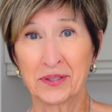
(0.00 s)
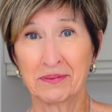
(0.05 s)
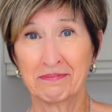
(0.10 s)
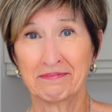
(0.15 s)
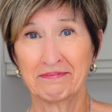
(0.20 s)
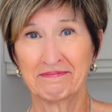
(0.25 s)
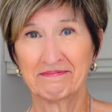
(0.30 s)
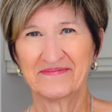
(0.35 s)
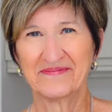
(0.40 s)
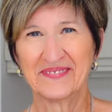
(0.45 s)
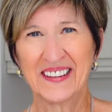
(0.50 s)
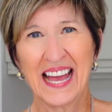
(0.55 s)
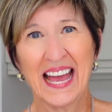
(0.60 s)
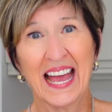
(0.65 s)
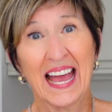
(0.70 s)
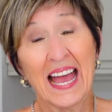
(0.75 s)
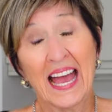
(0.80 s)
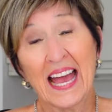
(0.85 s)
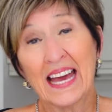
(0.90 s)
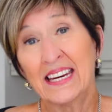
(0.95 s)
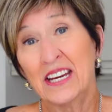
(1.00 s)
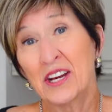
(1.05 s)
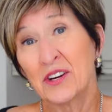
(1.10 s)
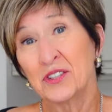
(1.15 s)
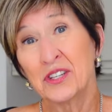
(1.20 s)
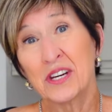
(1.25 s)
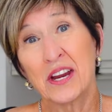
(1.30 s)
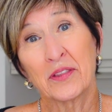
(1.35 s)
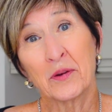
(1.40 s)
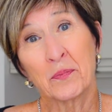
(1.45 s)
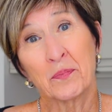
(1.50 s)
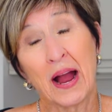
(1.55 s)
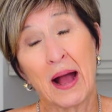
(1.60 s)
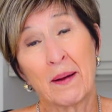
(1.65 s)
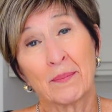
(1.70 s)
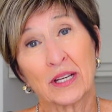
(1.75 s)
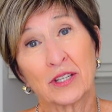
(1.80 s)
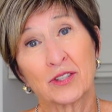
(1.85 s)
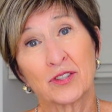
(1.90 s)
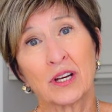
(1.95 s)
And here's another
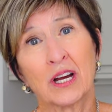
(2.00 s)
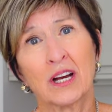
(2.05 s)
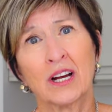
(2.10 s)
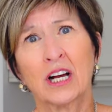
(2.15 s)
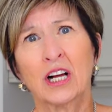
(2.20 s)
promise.